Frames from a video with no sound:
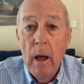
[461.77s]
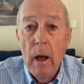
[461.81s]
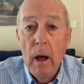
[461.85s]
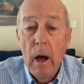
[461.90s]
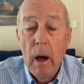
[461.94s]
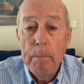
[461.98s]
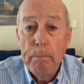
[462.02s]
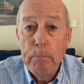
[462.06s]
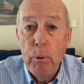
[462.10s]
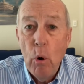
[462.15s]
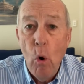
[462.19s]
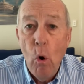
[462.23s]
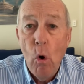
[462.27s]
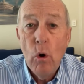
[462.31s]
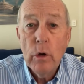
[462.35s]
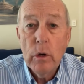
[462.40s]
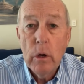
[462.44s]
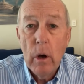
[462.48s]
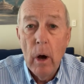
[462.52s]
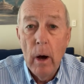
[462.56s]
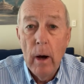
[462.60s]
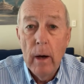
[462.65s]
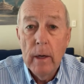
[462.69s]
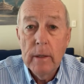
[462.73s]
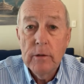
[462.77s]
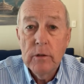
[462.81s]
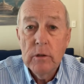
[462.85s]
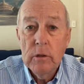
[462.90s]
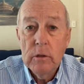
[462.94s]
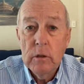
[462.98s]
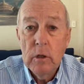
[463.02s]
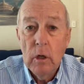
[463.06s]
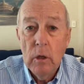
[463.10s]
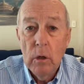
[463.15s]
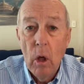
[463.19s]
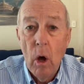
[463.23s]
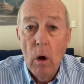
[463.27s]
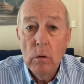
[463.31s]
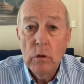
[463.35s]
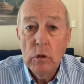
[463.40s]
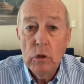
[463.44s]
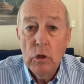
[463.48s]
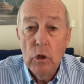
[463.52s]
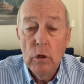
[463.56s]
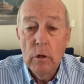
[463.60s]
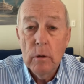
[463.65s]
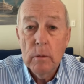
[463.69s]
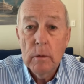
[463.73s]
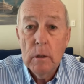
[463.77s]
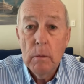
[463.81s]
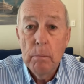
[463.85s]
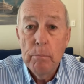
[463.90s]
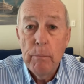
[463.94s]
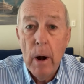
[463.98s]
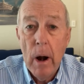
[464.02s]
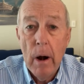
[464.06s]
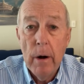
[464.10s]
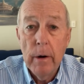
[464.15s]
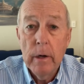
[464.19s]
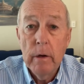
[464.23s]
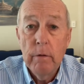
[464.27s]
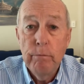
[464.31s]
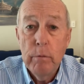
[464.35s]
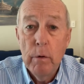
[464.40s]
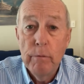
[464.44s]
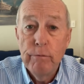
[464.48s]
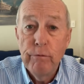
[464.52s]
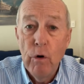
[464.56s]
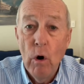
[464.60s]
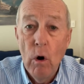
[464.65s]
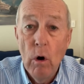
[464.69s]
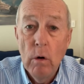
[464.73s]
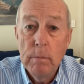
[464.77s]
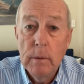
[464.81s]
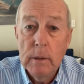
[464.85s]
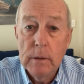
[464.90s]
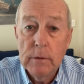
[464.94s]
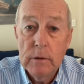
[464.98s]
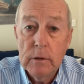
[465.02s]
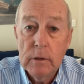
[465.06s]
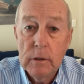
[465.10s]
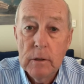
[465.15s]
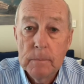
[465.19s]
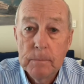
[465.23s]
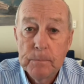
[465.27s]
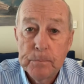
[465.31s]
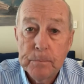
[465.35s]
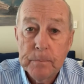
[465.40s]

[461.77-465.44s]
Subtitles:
are poor guides to long-term comparative performance.